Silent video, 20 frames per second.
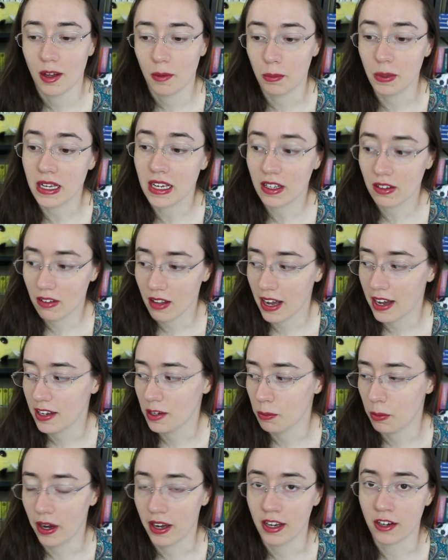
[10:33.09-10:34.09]
being
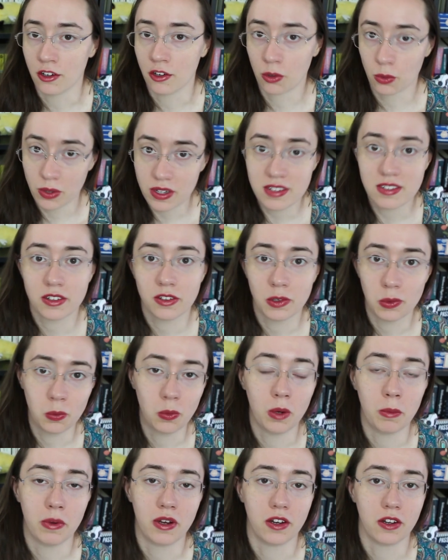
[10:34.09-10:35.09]
led by a grizzled
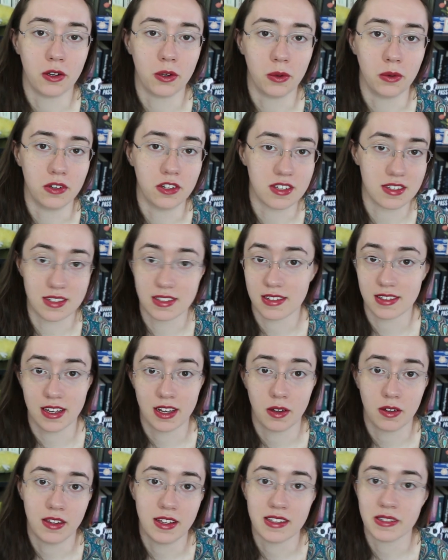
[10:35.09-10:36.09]
woman who just is
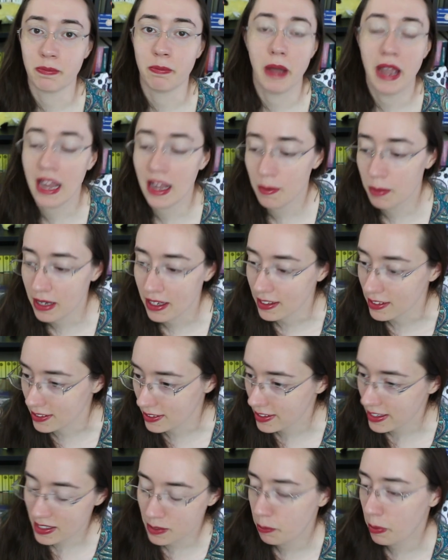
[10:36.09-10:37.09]
like, these
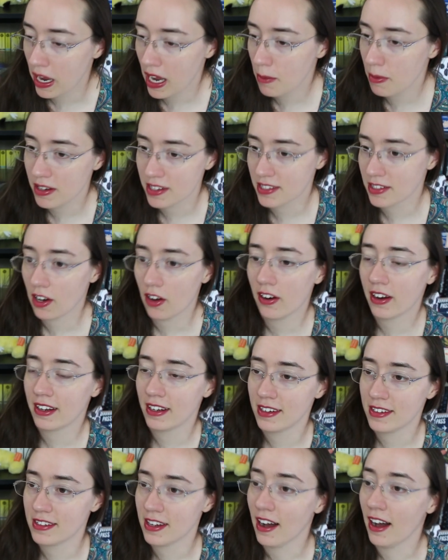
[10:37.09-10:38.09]
babies, these babies, they're all
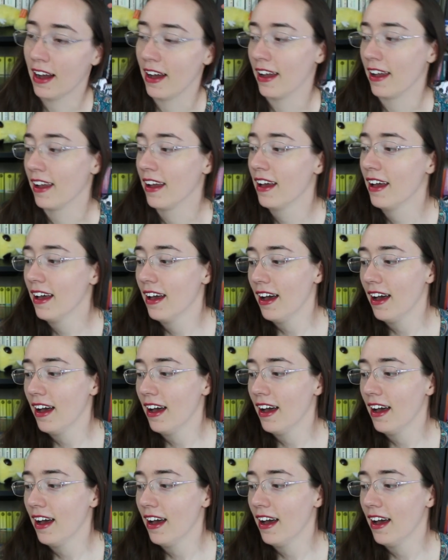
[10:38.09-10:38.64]
gonna die.